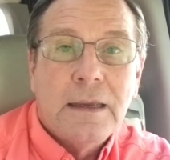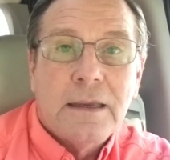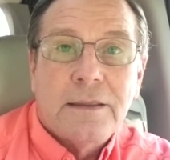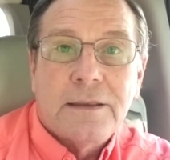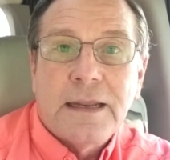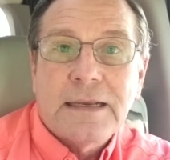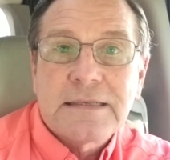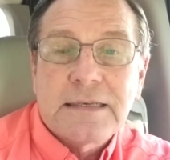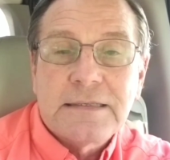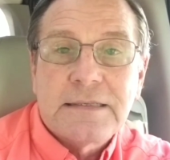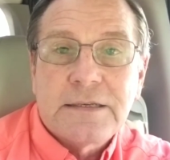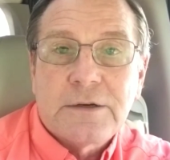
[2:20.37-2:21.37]
The next
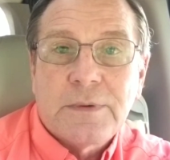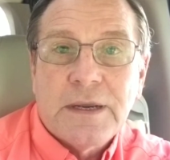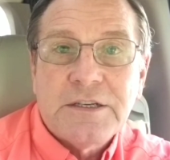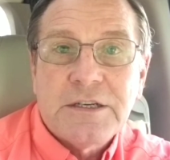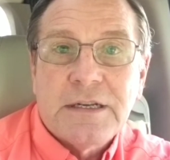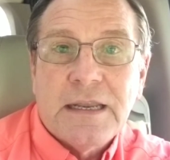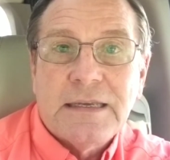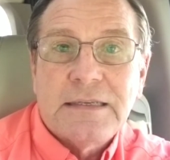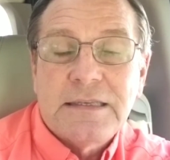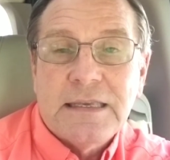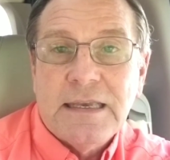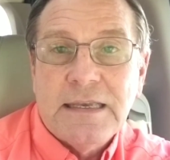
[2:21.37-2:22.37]
consideration
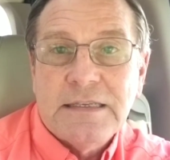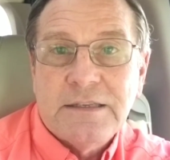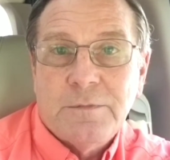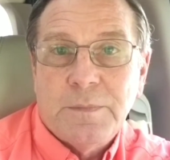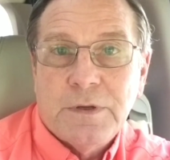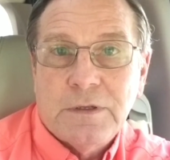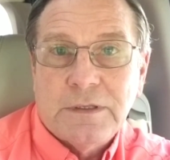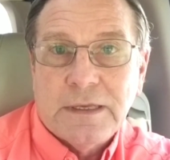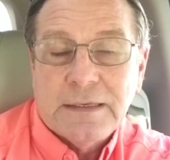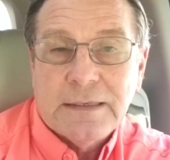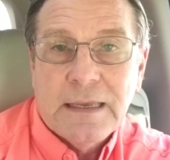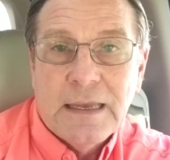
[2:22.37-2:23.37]
is ease of
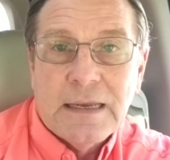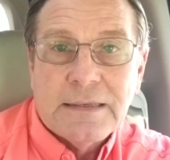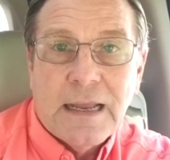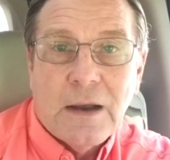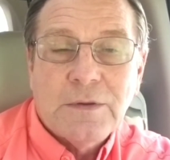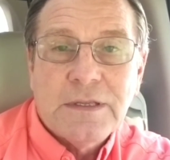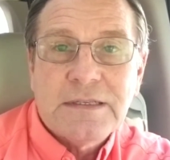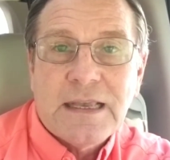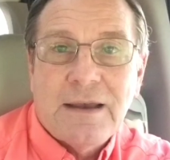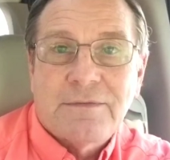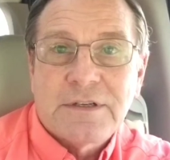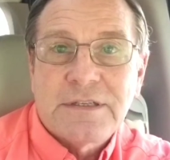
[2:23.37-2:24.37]
building. Now in this
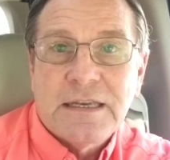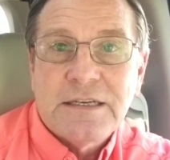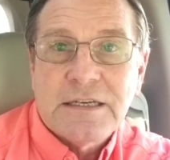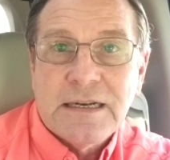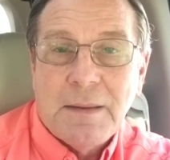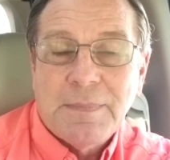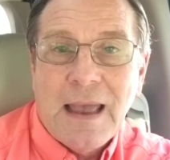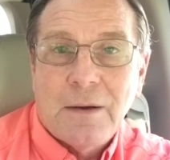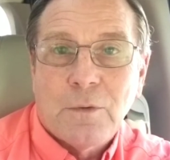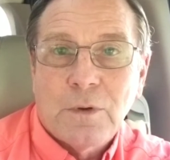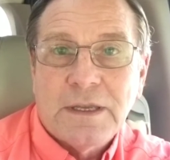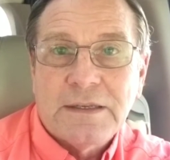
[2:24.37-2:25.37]
conversation, I'm not
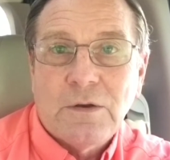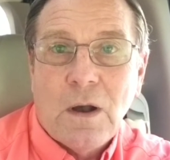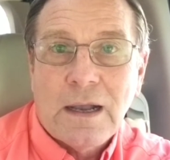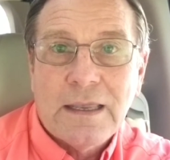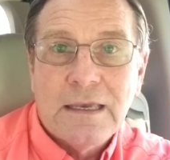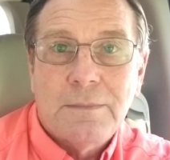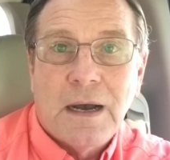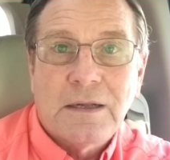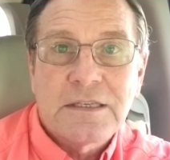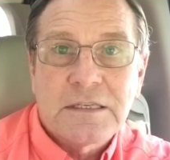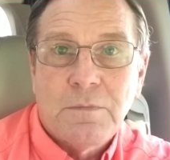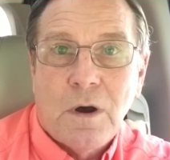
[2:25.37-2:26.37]
really talking
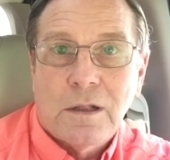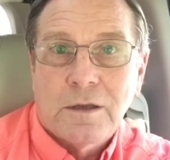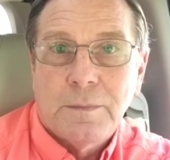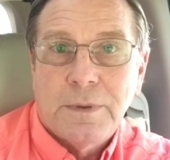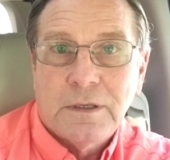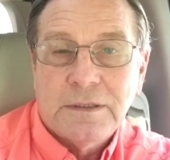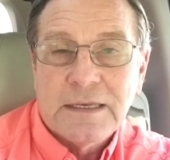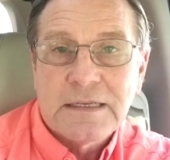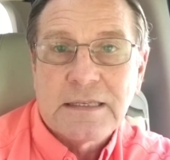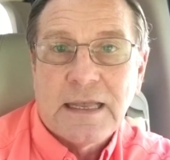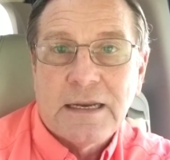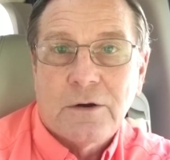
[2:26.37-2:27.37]
about smaller
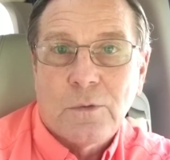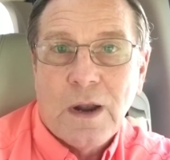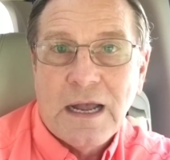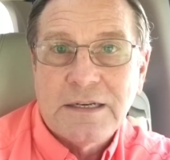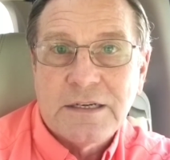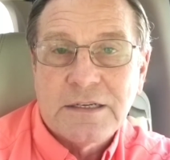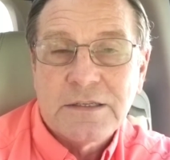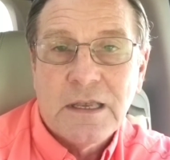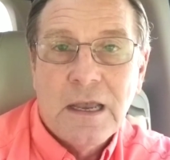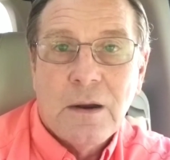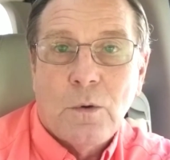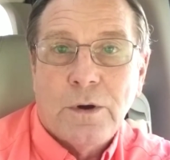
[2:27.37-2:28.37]
buildings like garages
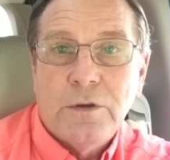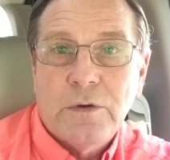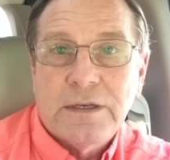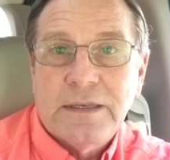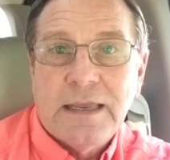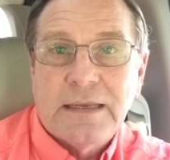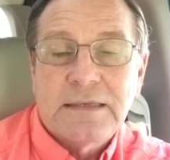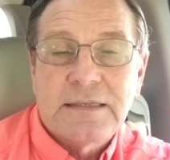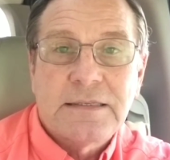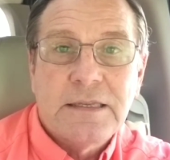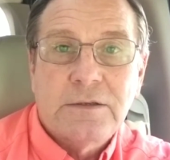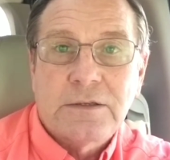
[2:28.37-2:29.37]
where you can take a
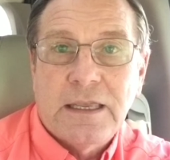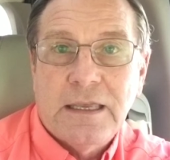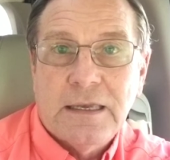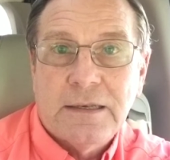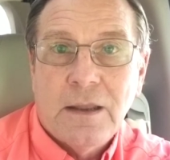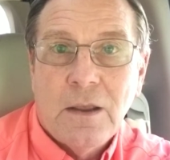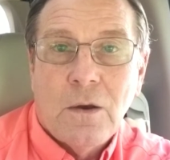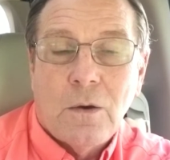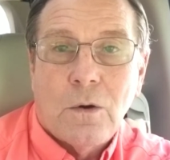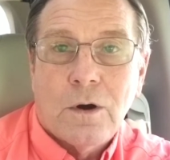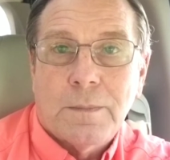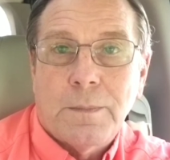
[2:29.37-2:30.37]
steel kit
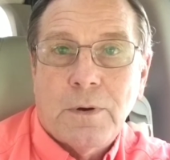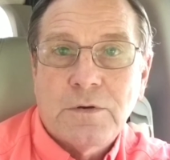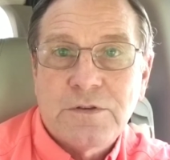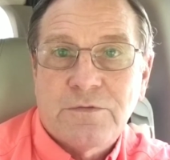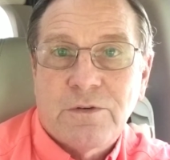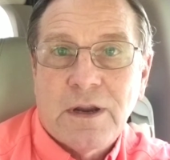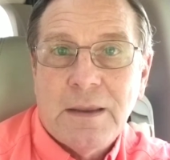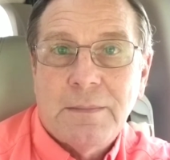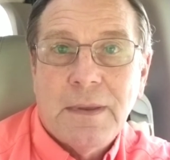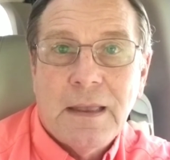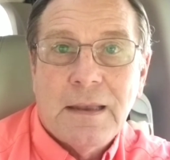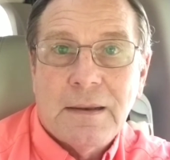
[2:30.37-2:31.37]
or a post
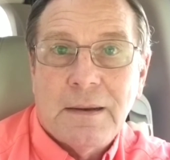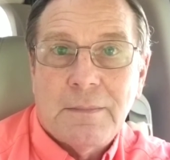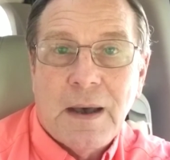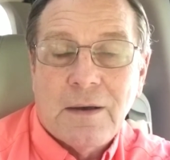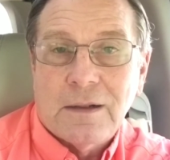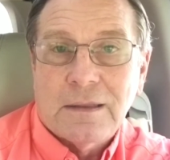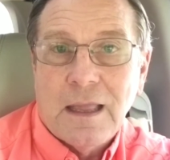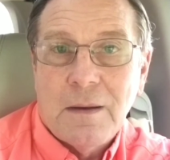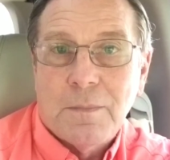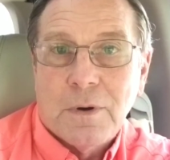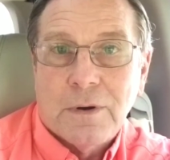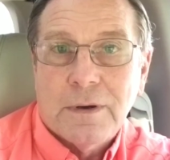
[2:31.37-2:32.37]
frame amount of
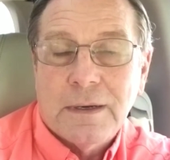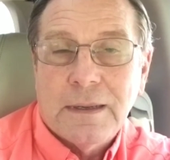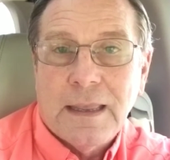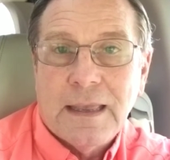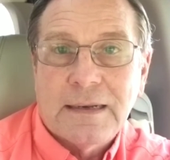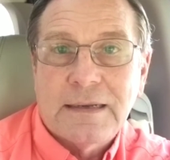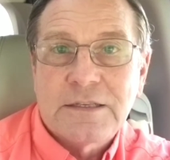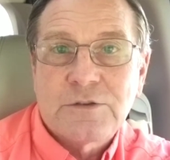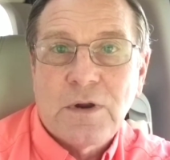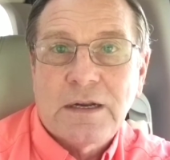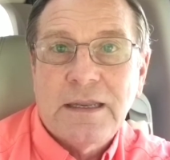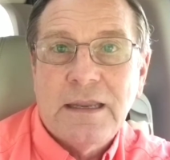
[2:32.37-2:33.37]
lumber and
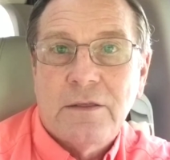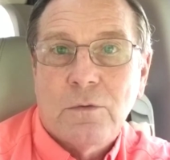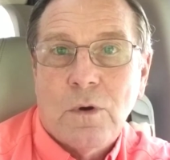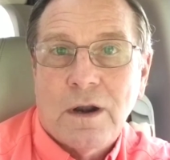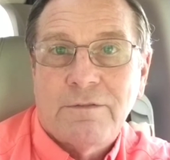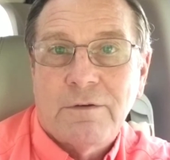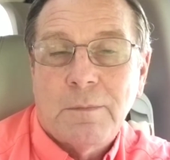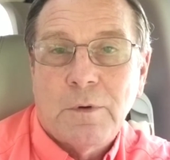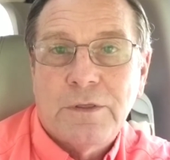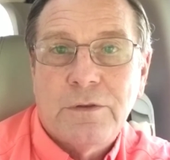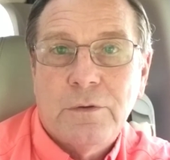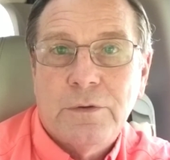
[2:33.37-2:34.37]
construct either one of them
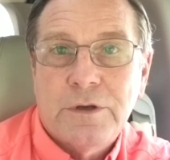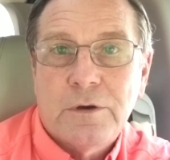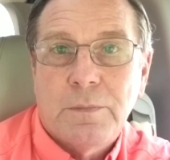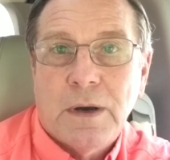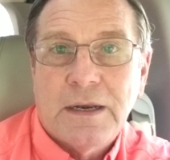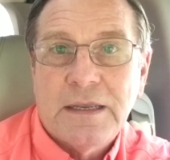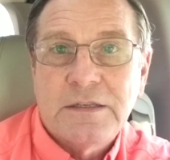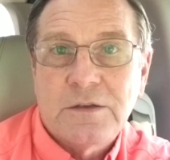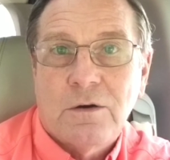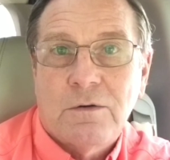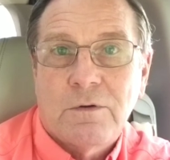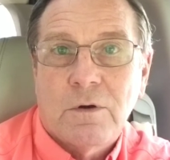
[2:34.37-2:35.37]
with you and your buddies
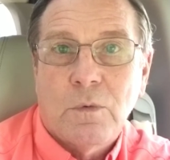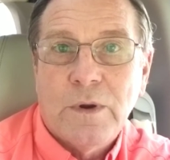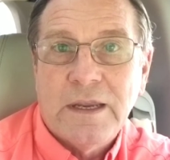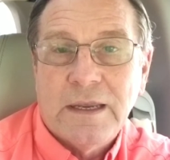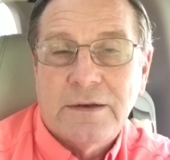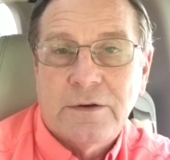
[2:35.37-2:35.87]
over a weekend